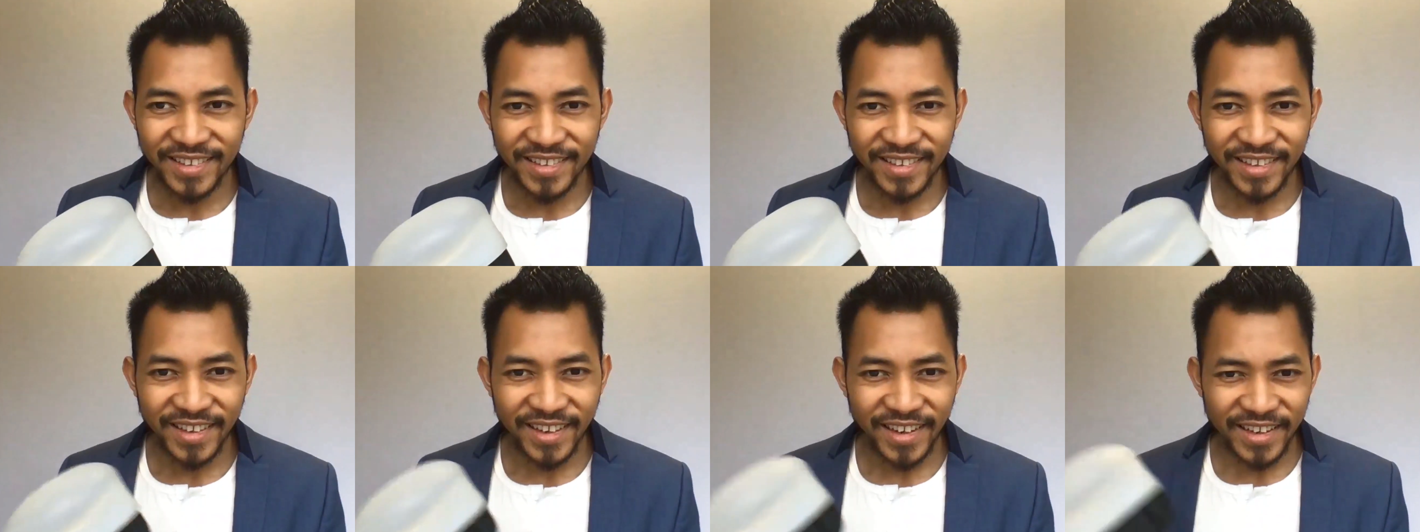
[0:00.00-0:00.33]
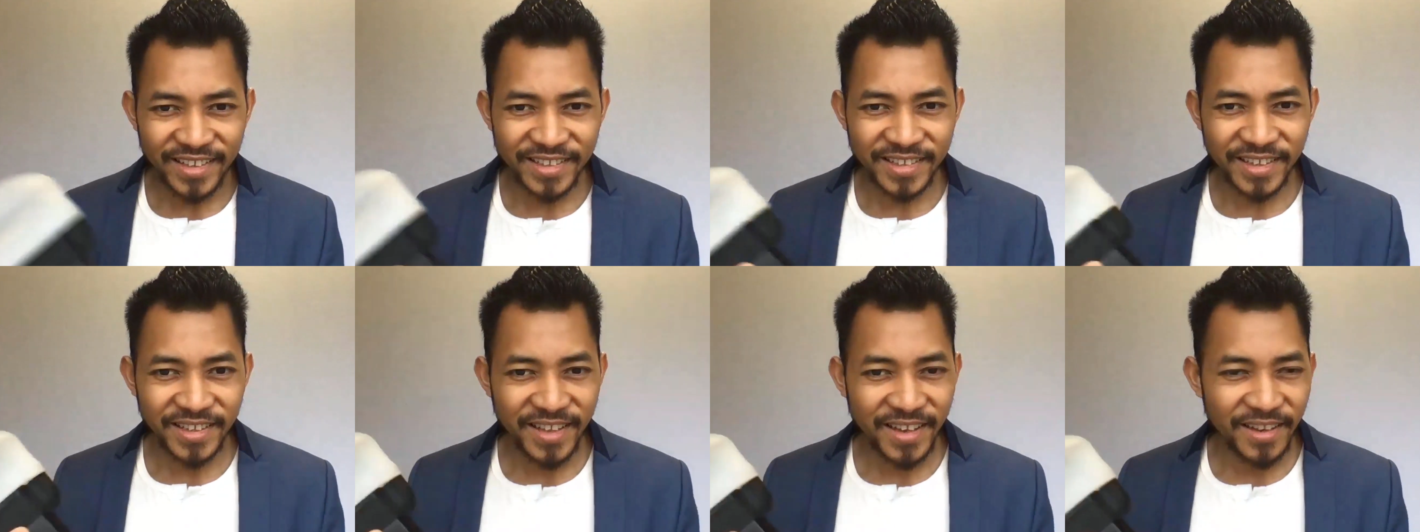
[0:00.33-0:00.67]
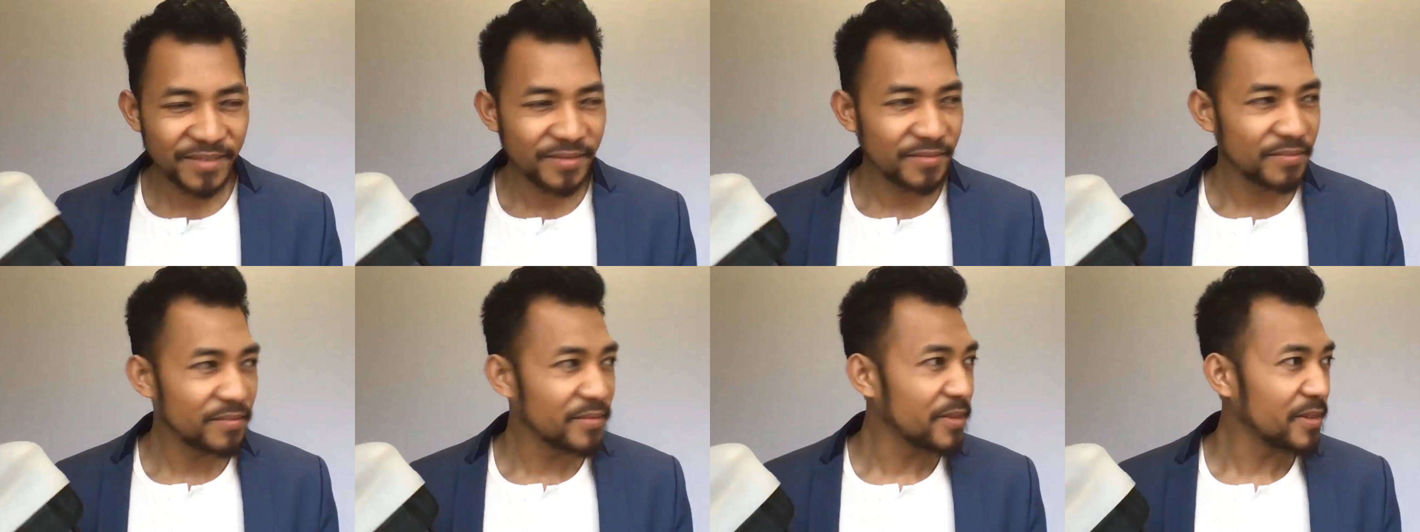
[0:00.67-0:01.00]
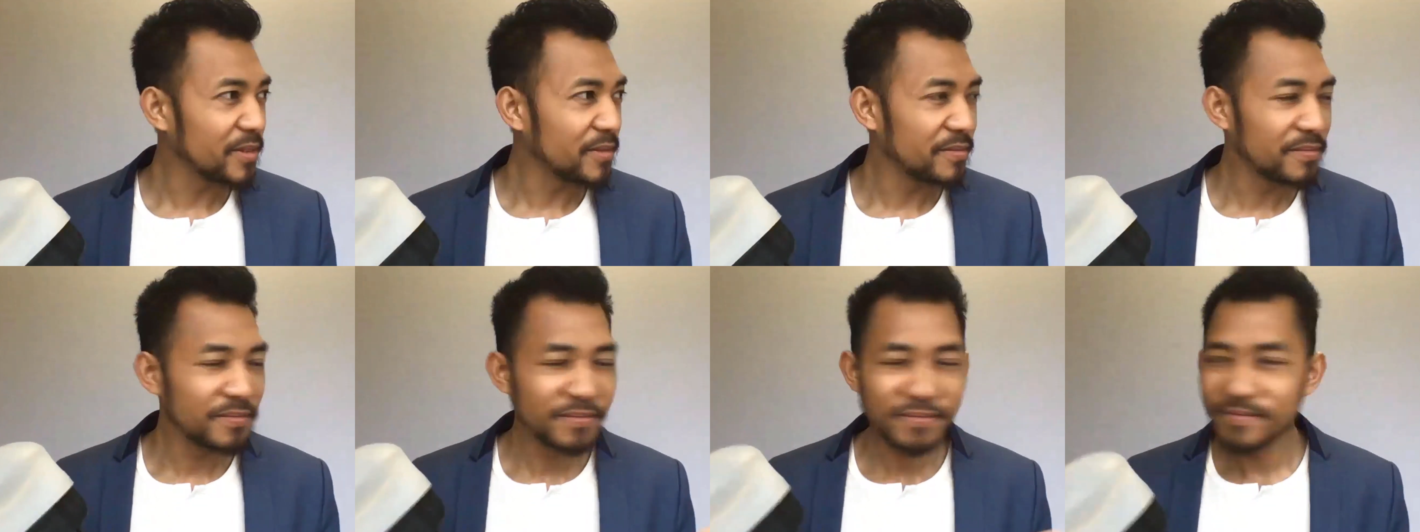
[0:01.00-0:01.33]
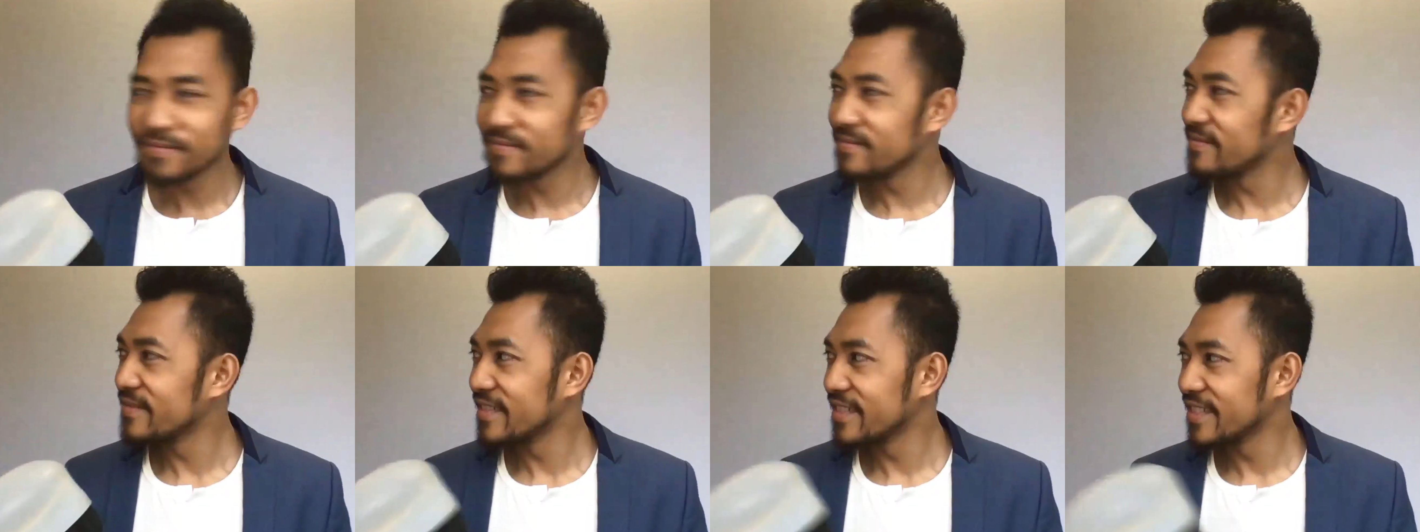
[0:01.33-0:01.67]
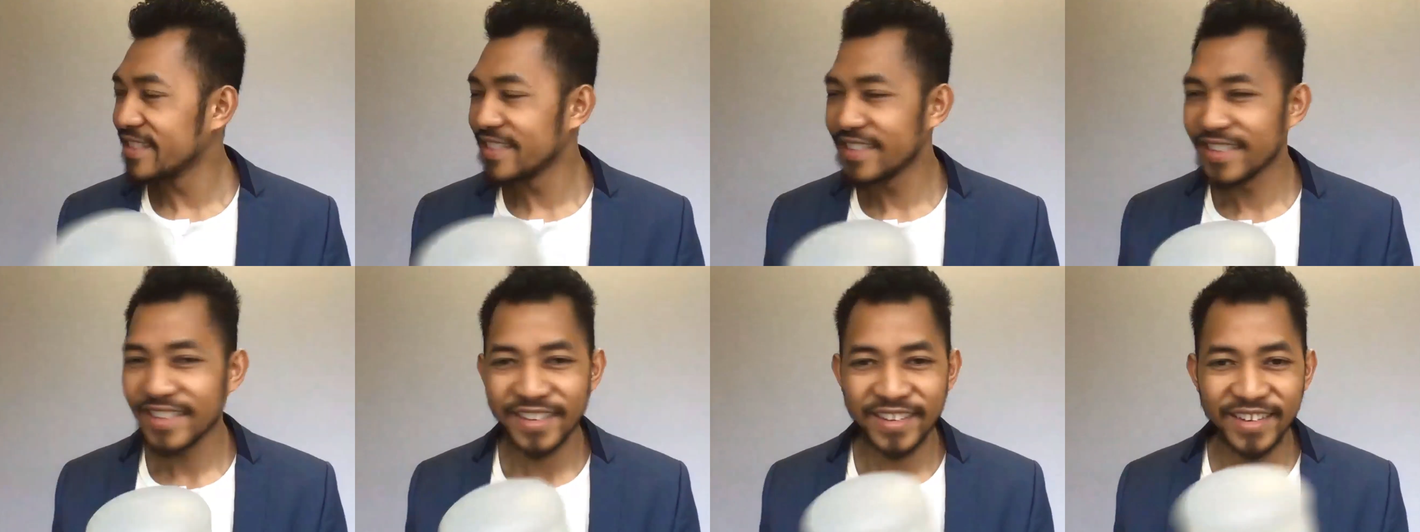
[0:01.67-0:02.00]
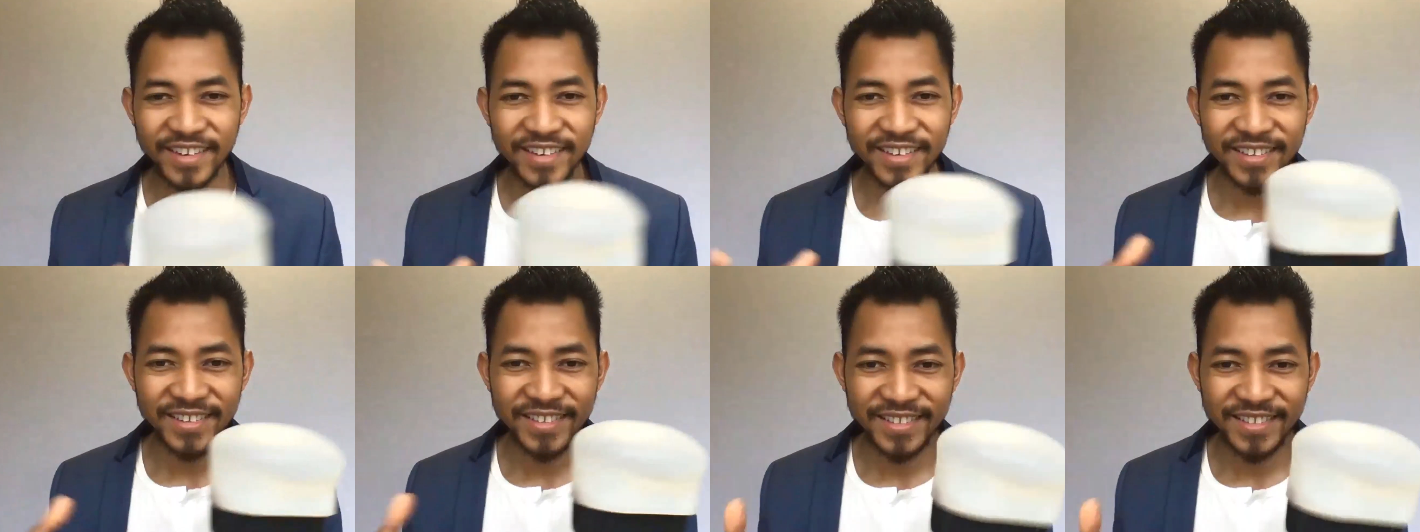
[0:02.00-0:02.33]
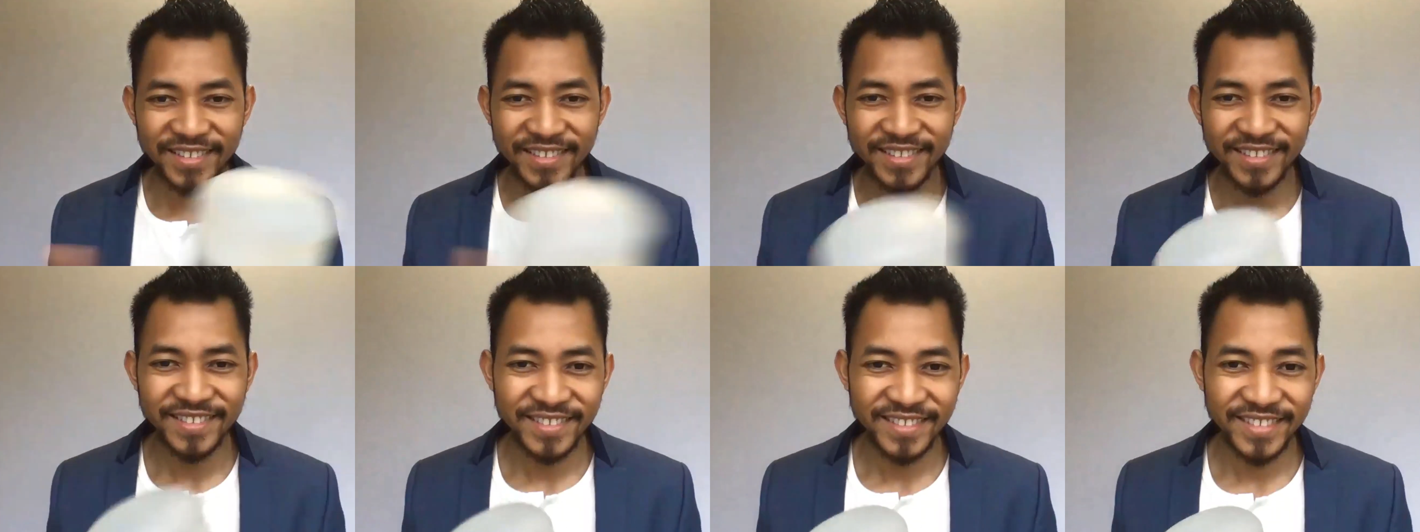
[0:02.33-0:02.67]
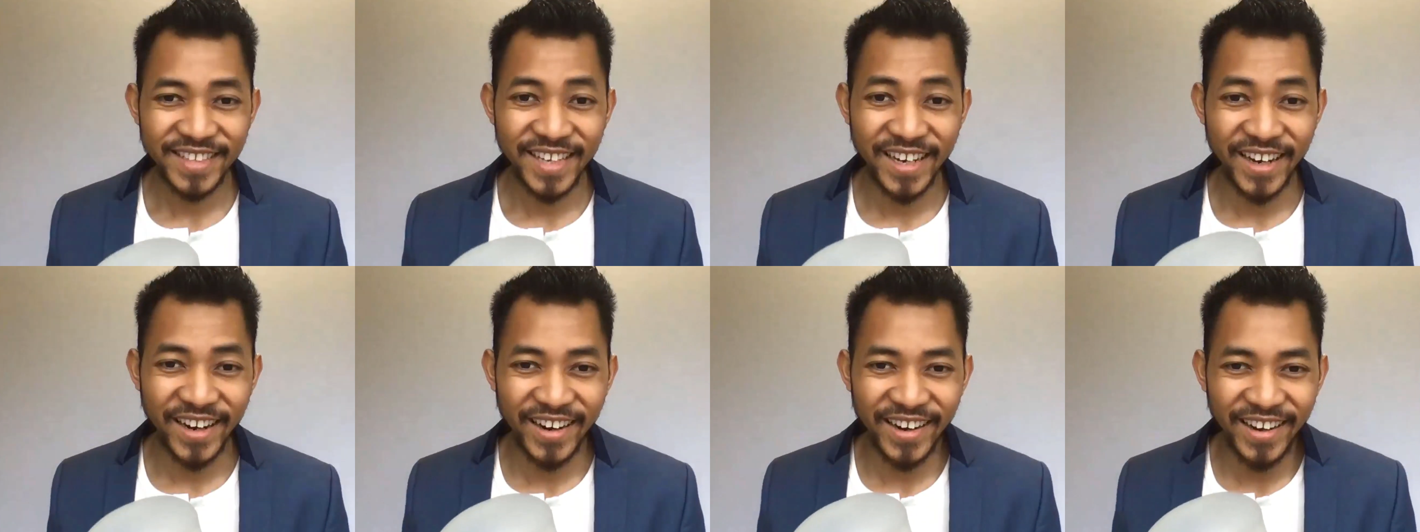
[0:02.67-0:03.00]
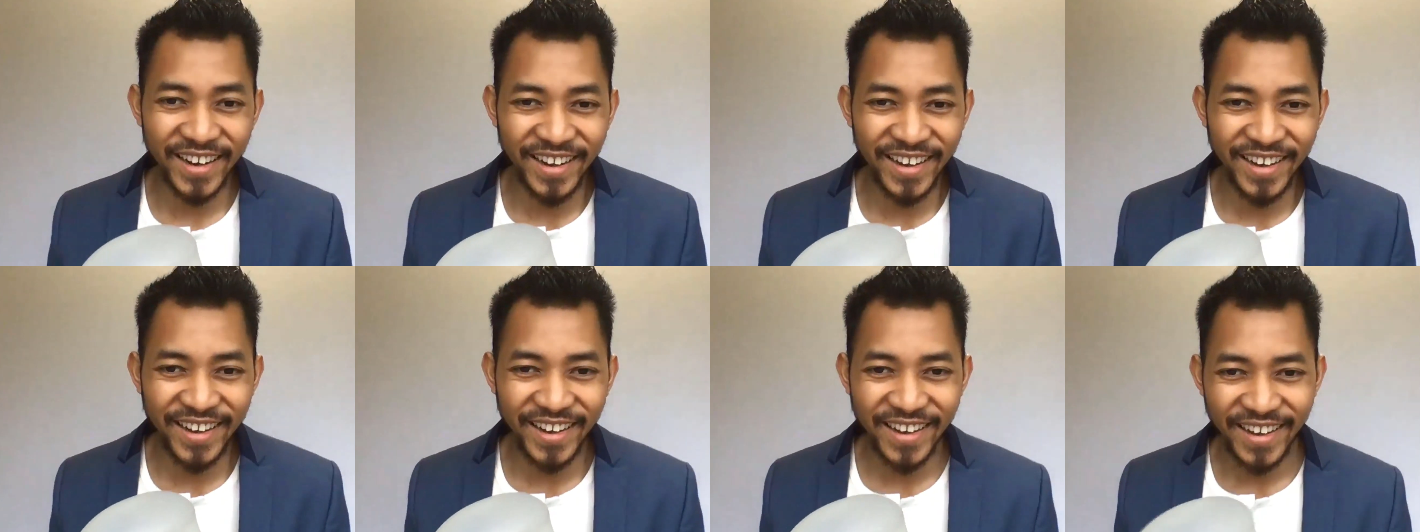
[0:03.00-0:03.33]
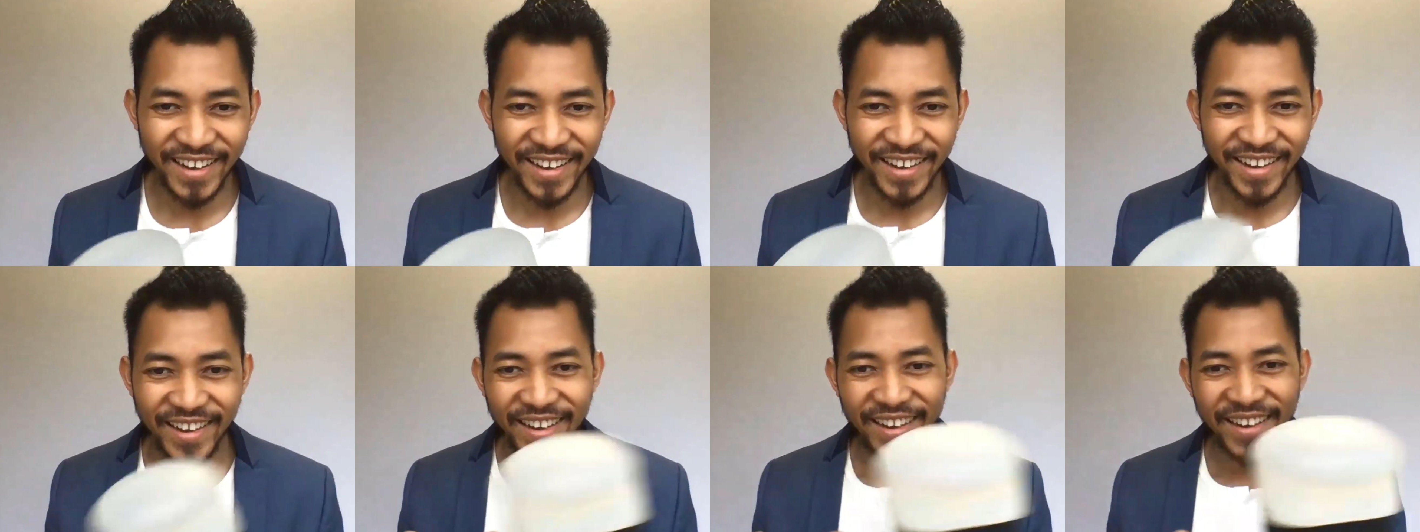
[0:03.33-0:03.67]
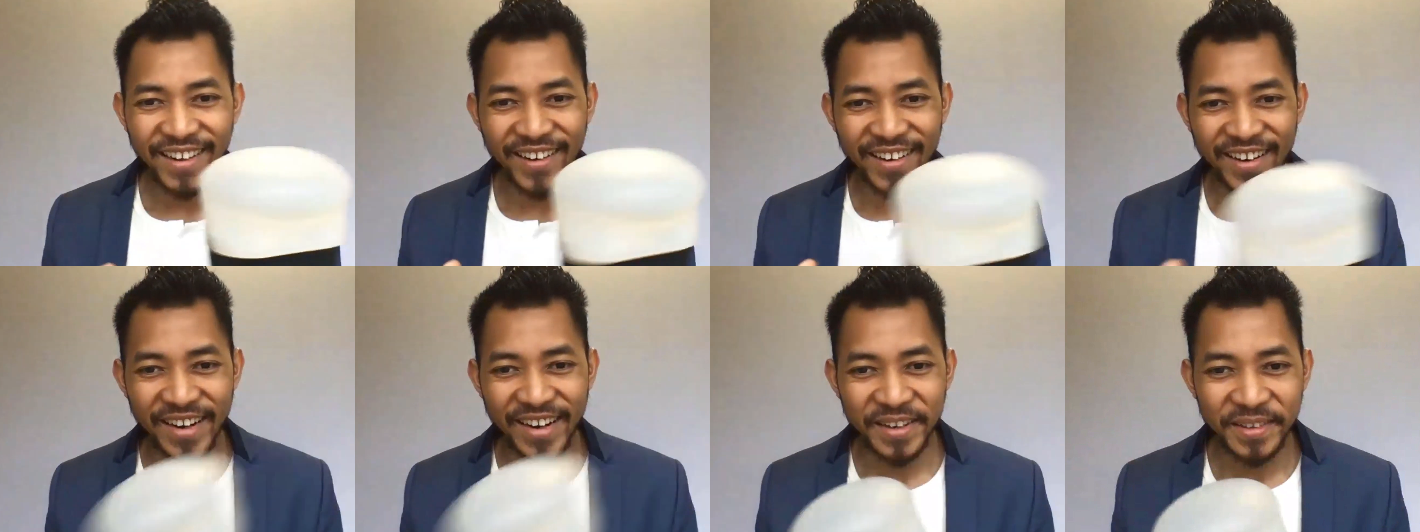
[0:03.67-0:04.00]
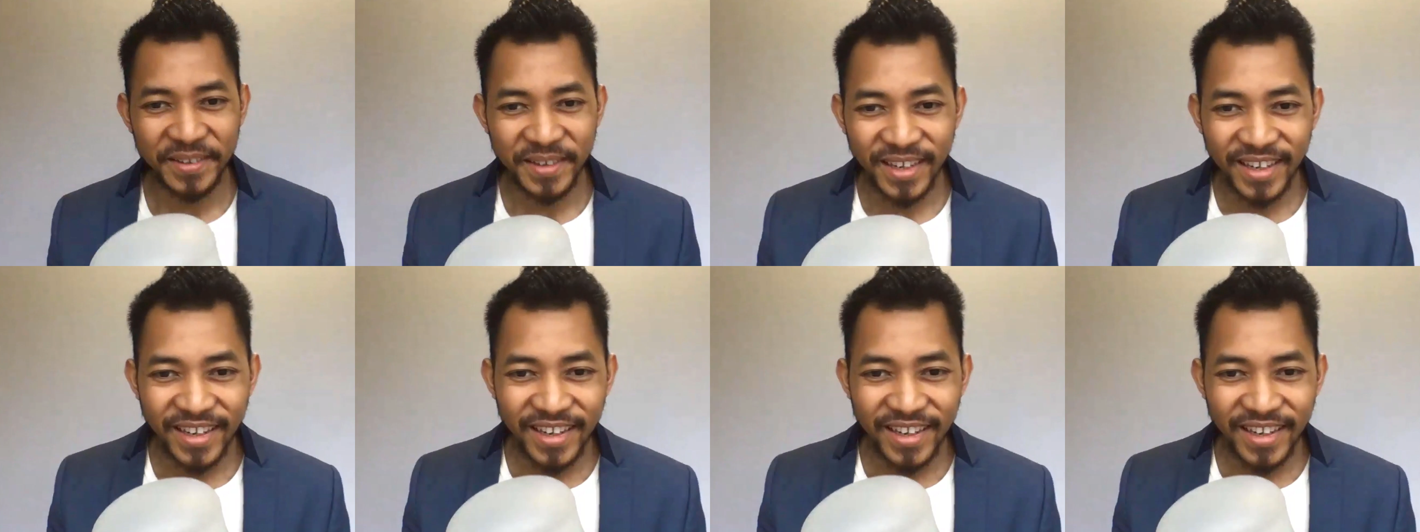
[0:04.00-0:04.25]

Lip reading: Can I say that? Boob. All right.